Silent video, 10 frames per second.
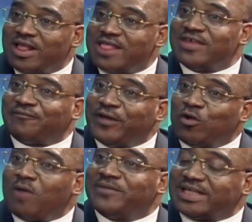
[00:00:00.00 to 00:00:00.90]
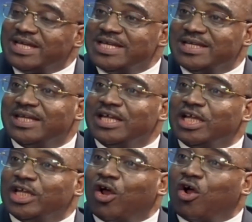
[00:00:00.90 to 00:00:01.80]
is the failure of the kidney
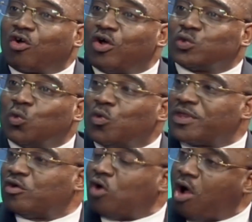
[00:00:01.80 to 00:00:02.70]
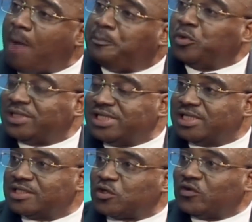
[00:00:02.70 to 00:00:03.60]
that occurs abruptly,
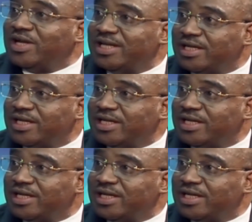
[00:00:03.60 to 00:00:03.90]
suddenly,